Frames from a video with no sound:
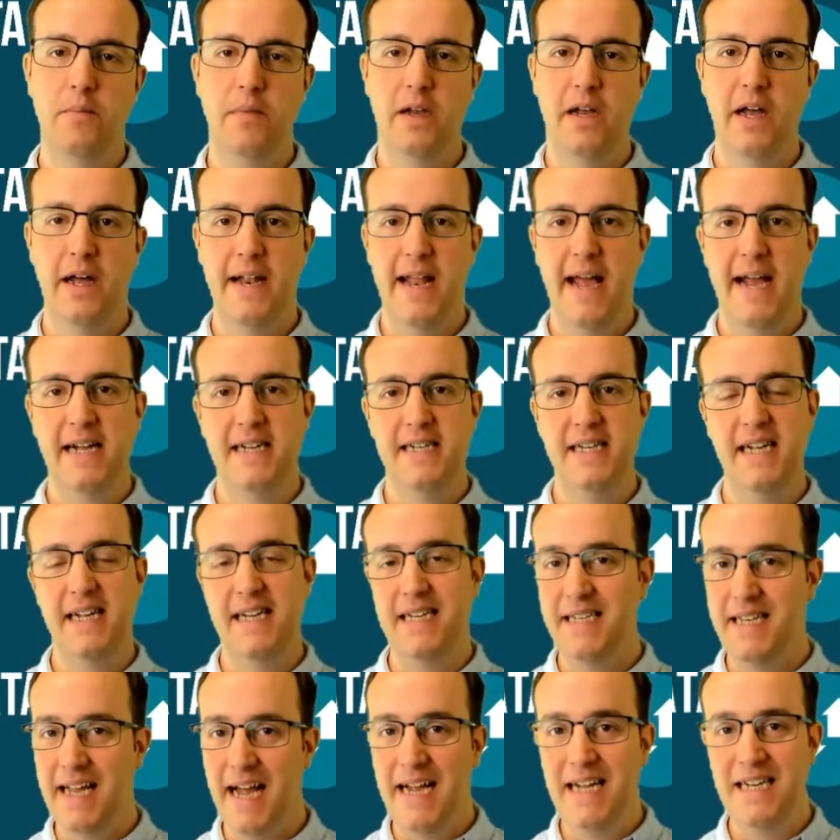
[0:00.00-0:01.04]

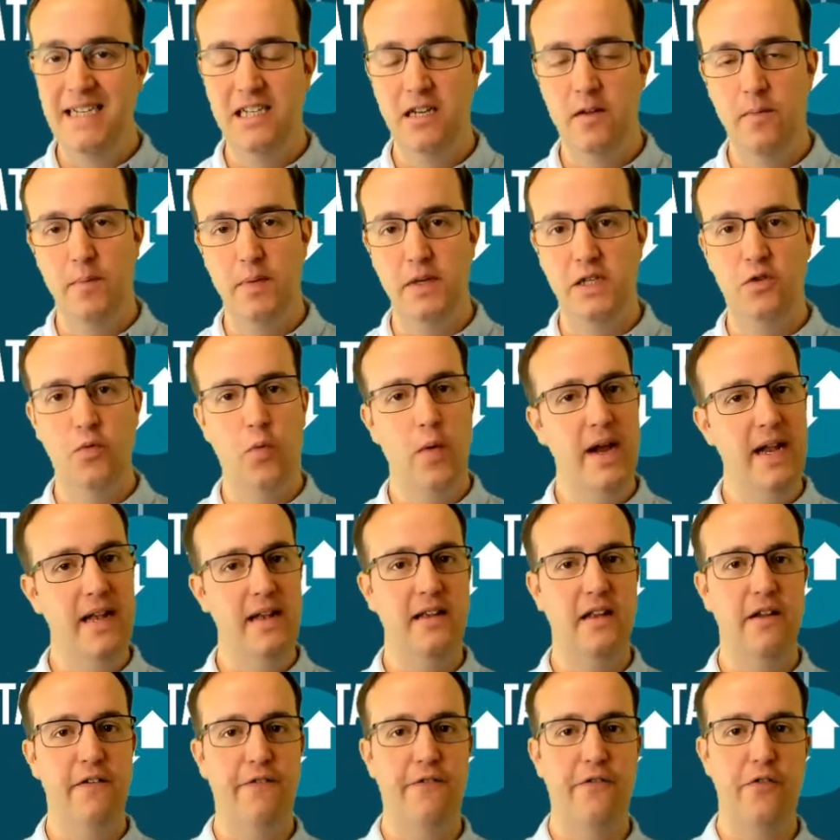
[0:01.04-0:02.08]
connecting data
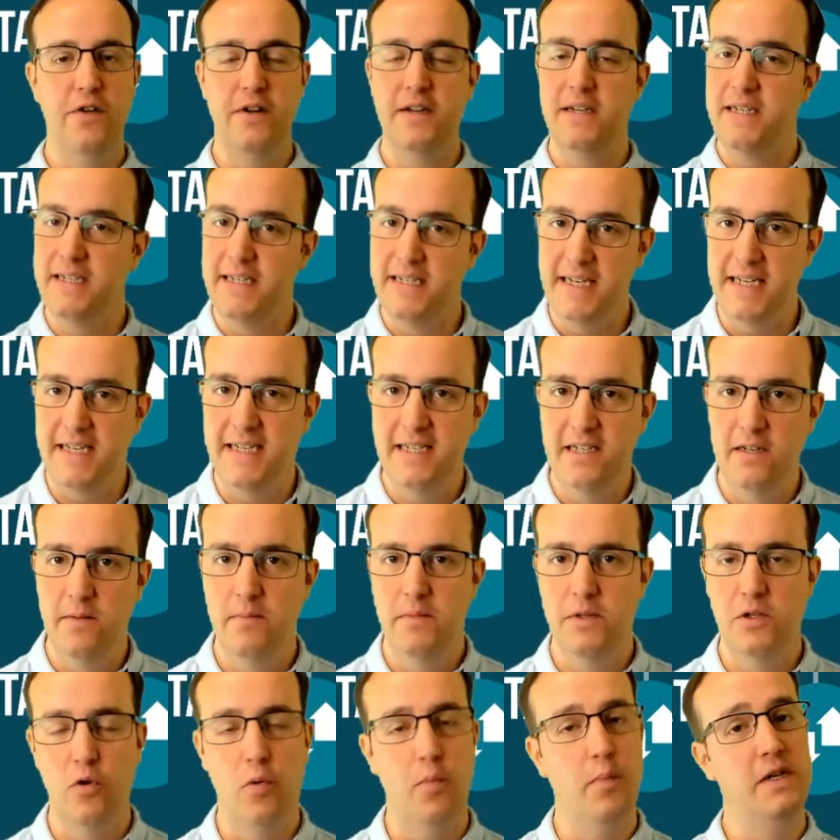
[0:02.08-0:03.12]
between different
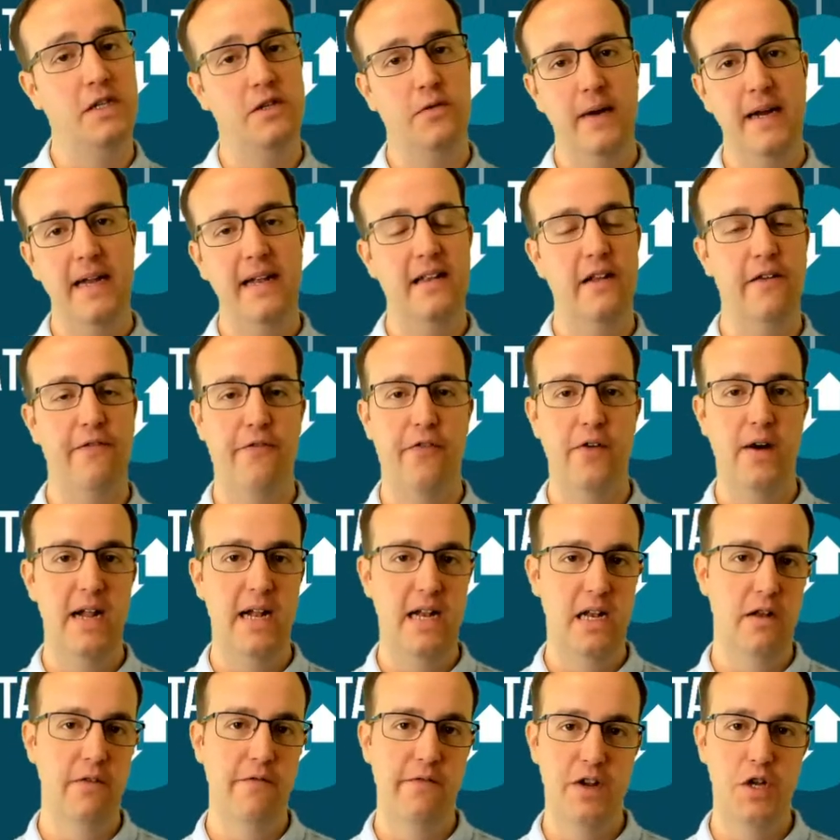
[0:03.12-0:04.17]
systems or between different
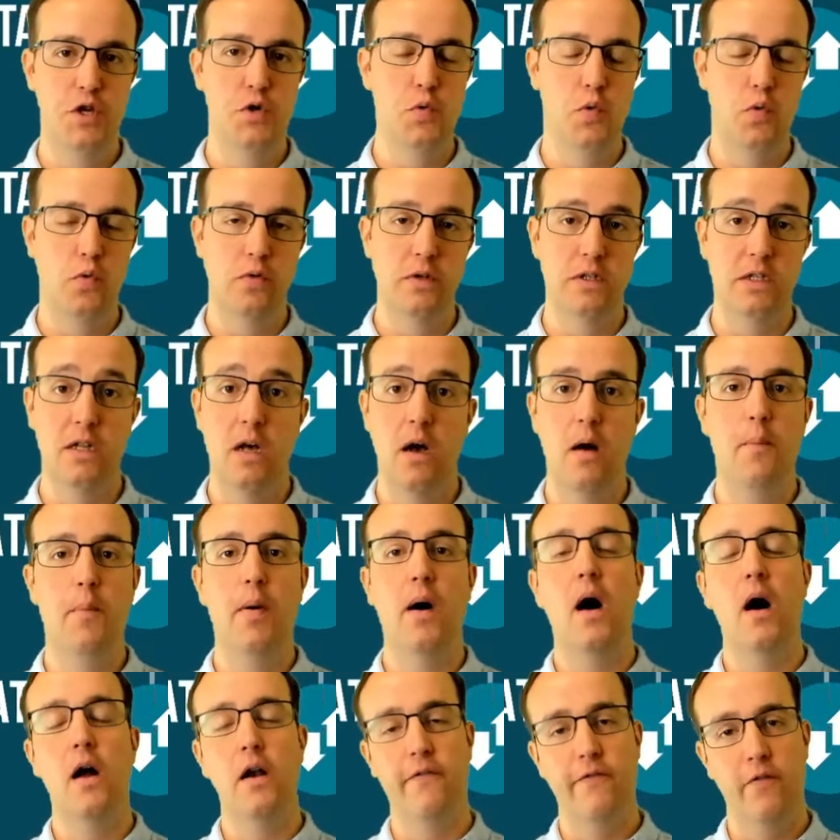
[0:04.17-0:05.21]
individuals that are
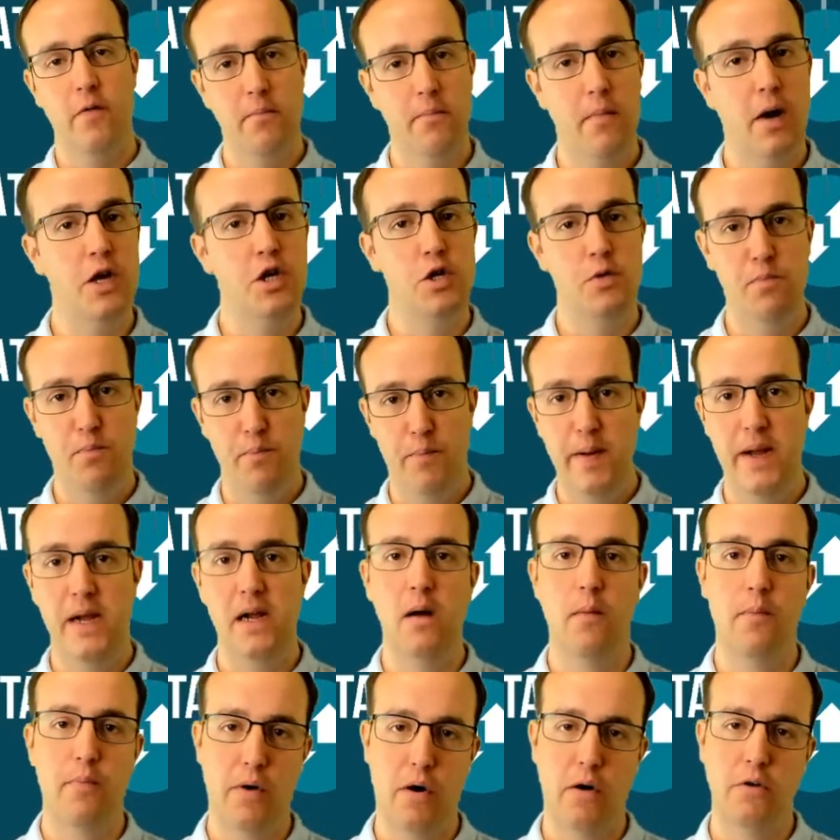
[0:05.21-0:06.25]
part of a much
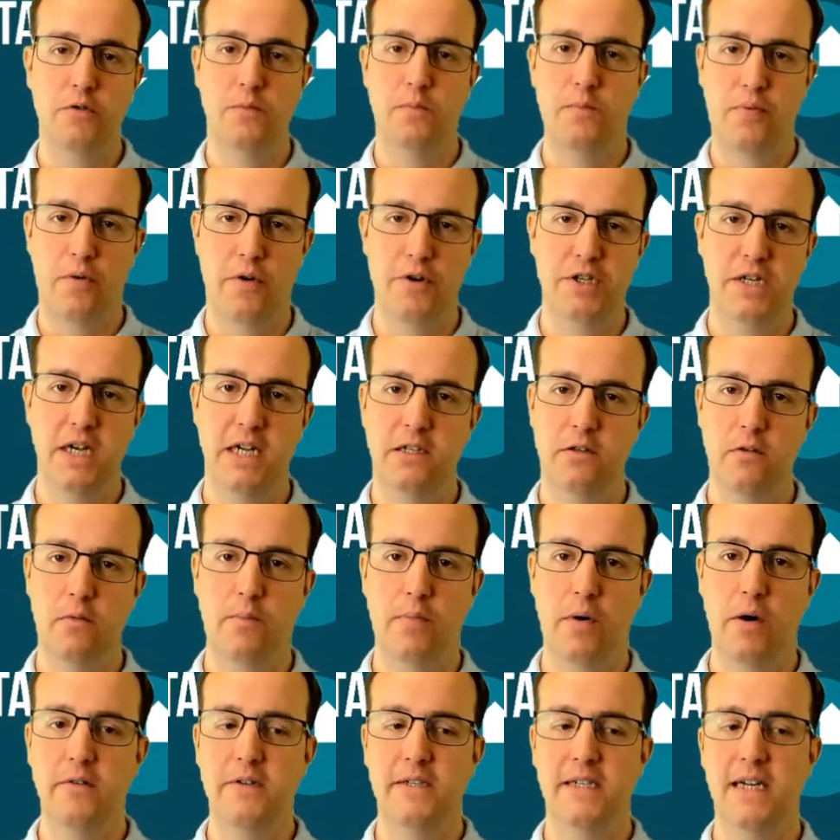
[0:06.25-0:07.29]
bigger project or
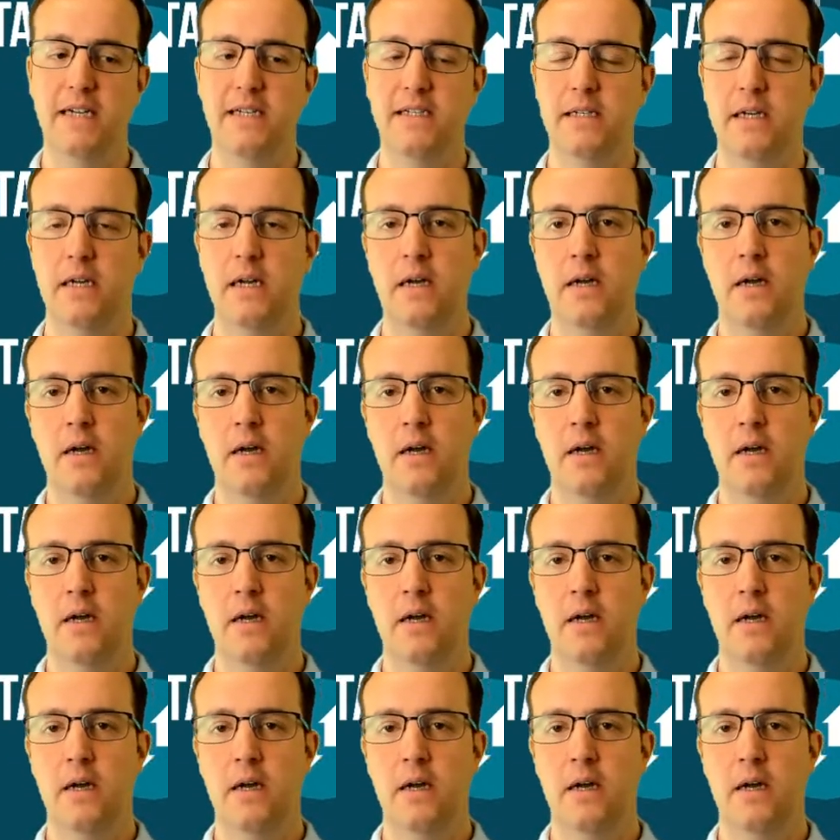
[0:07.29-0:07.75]
process.